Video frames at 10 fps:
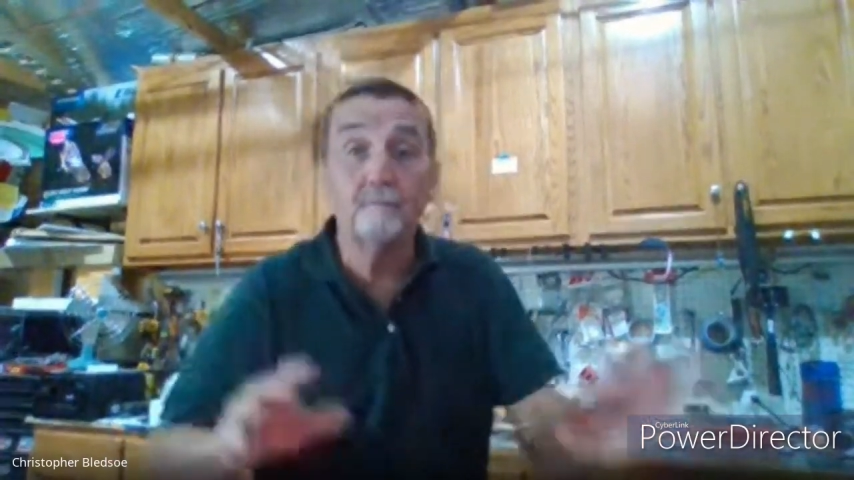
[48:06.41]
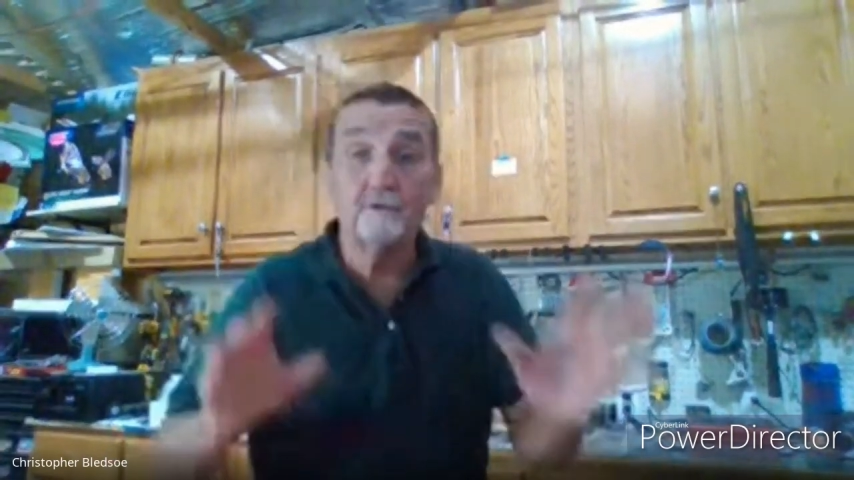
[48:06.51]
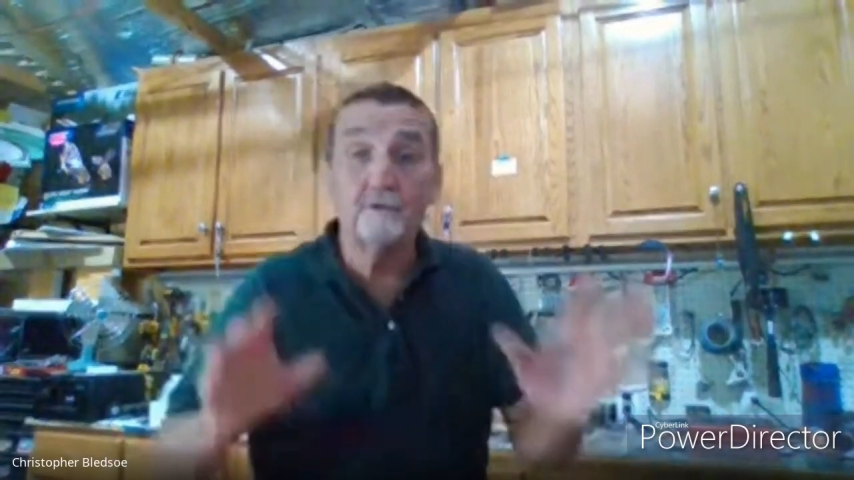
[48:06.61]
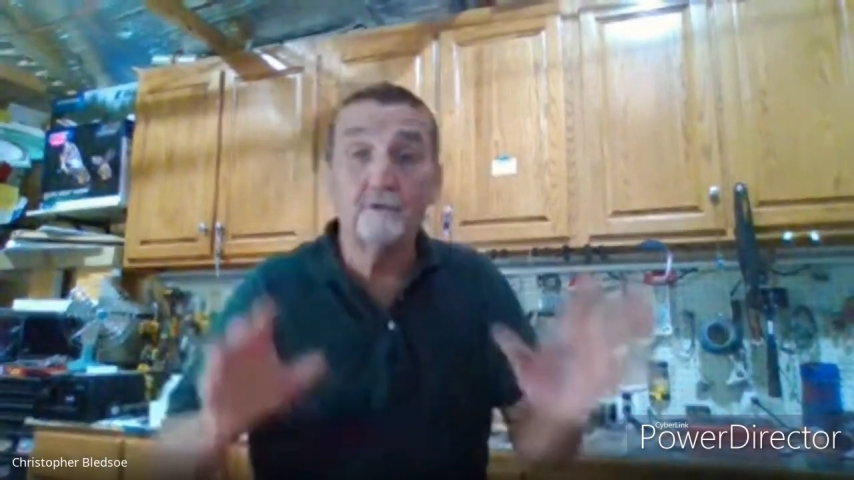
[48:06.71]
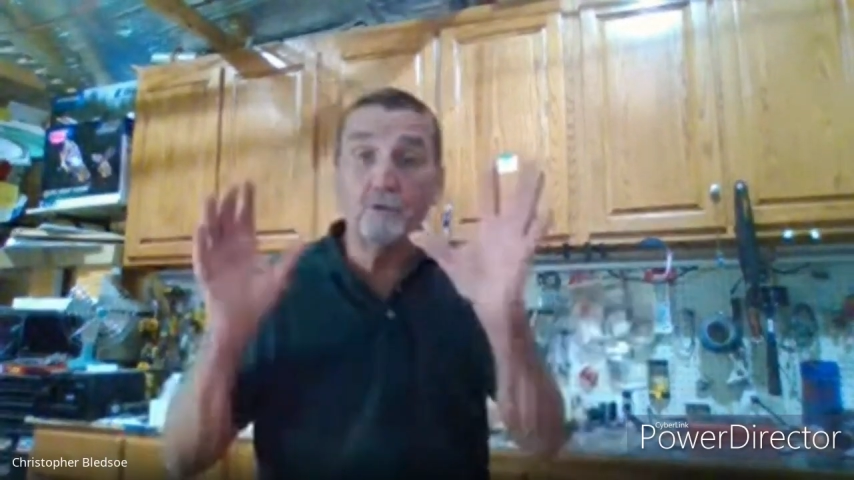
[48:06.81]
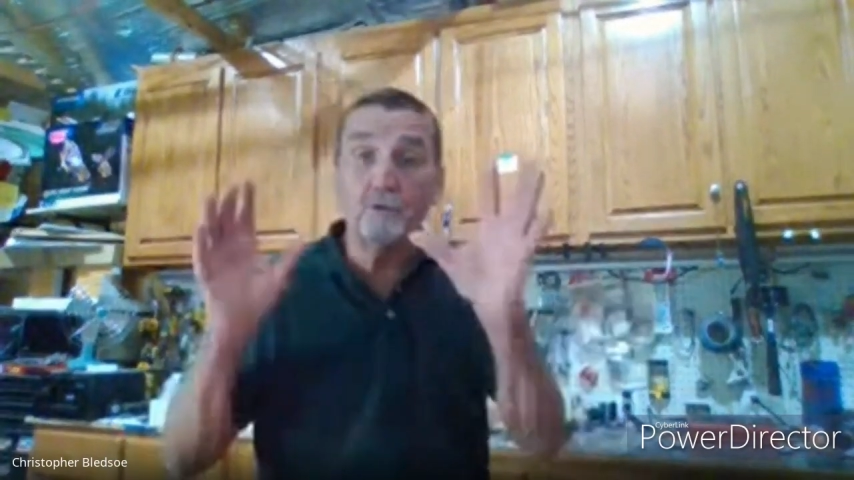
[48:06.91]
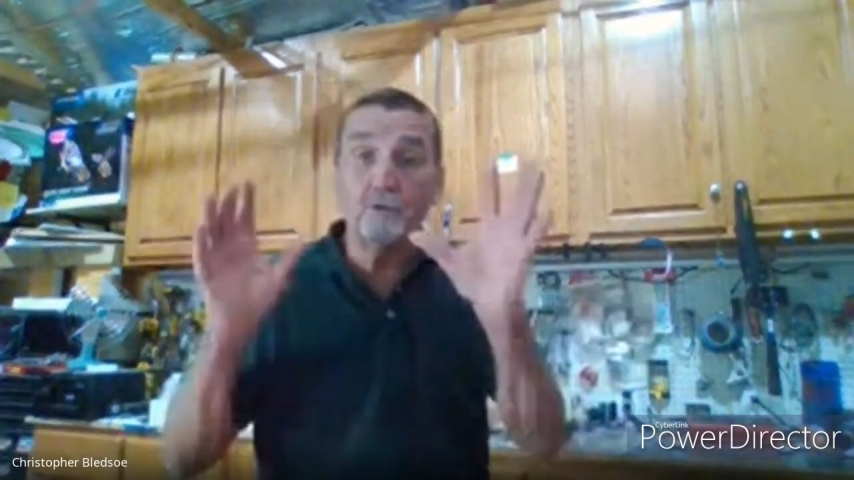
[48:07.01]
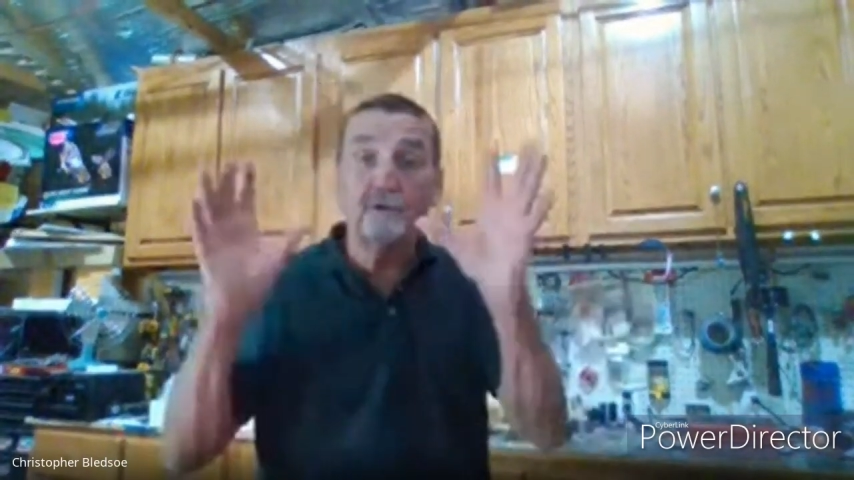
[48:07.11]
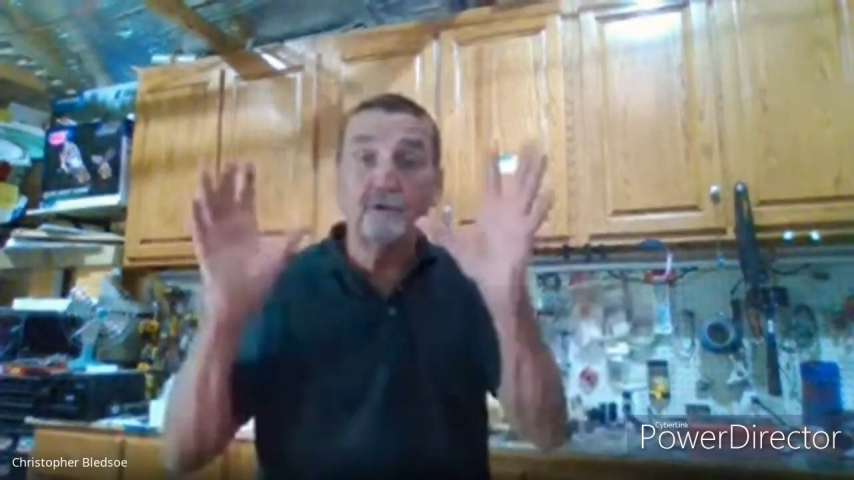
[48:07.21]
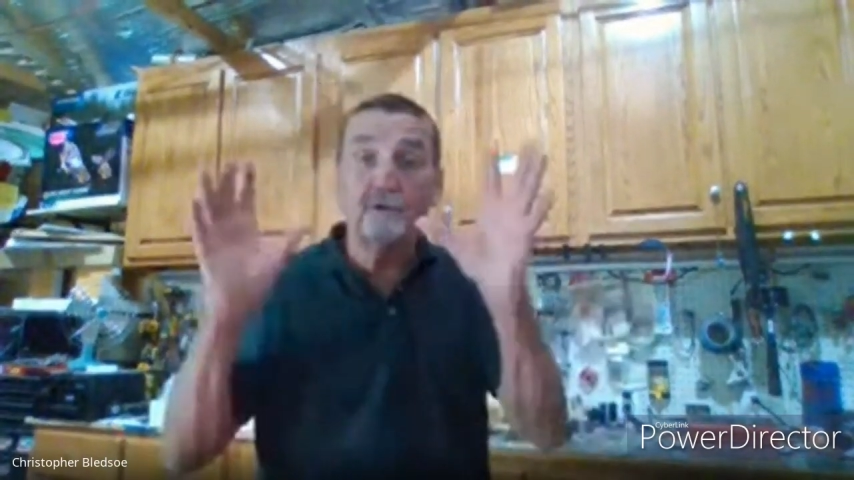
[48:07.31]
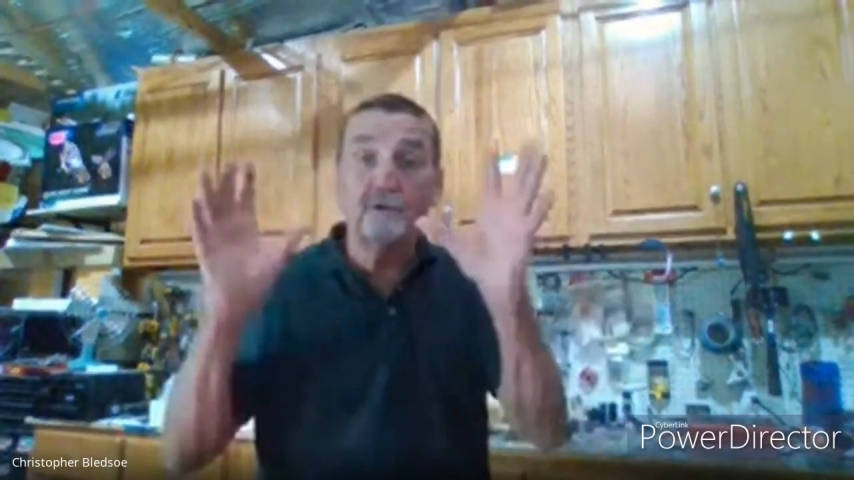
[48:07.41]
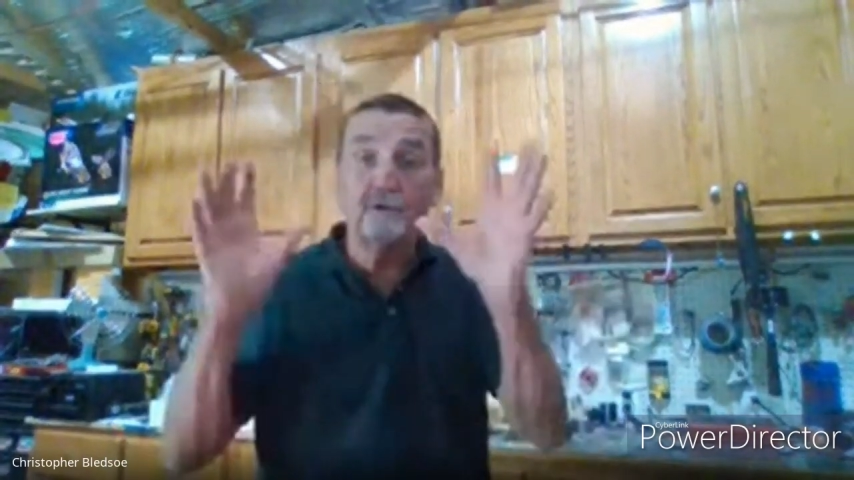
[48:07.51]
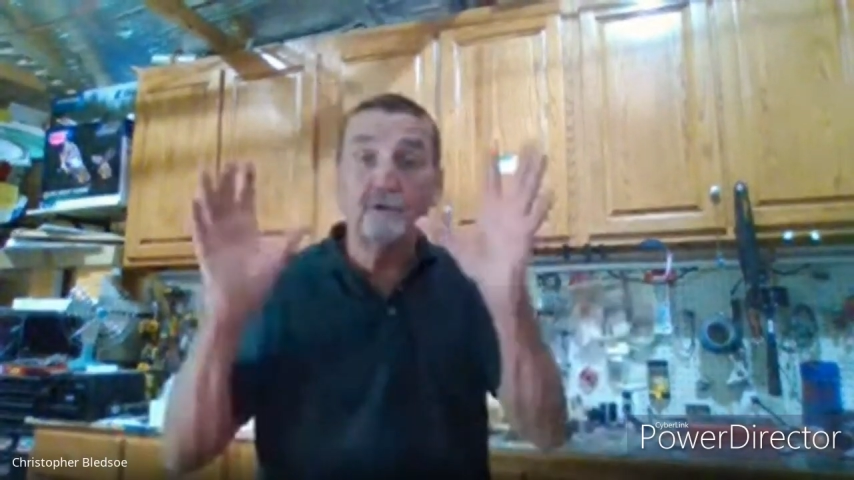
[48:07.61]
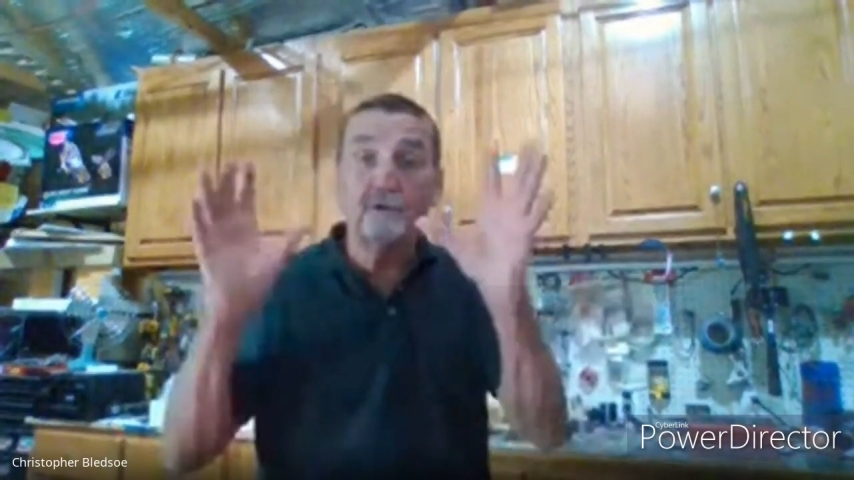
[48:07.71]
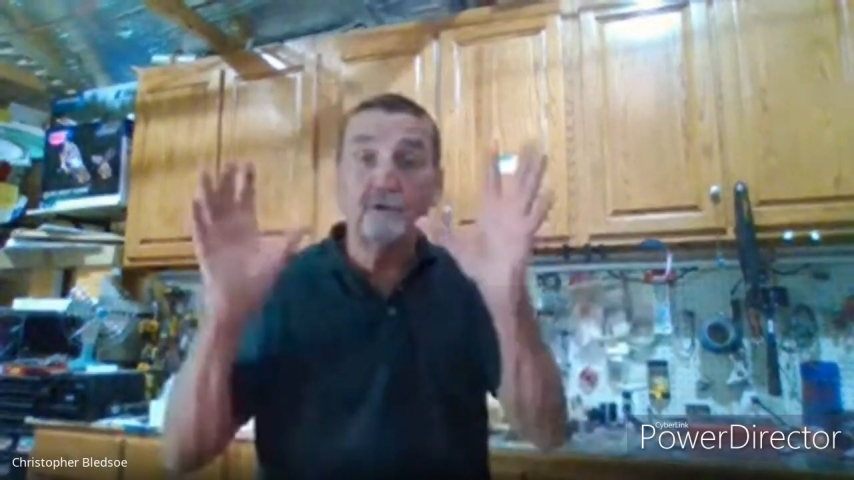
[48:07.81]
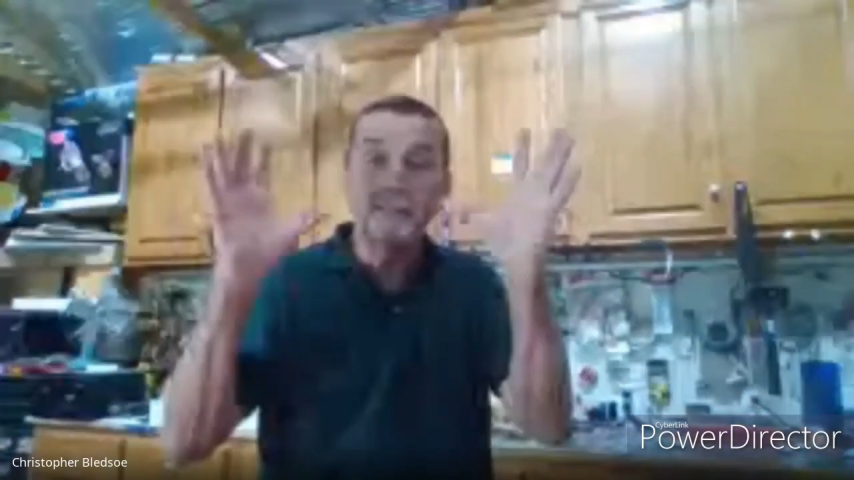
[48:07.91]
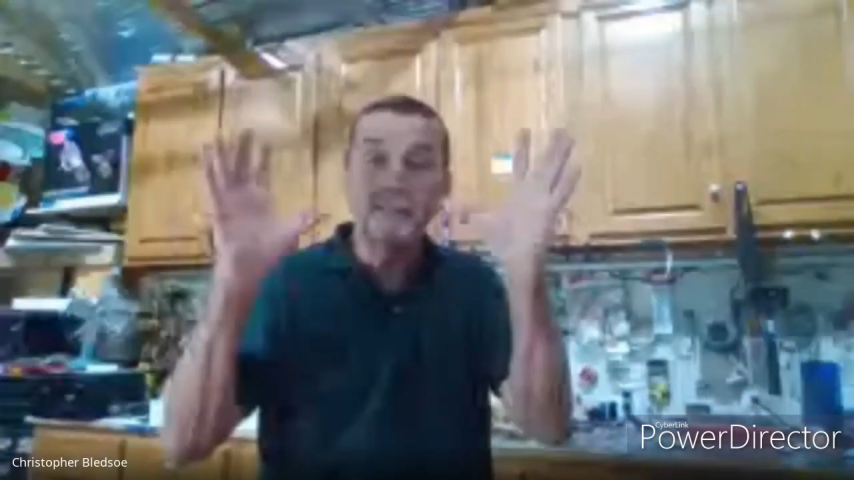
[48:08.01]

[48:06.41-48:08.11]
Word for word: two and three in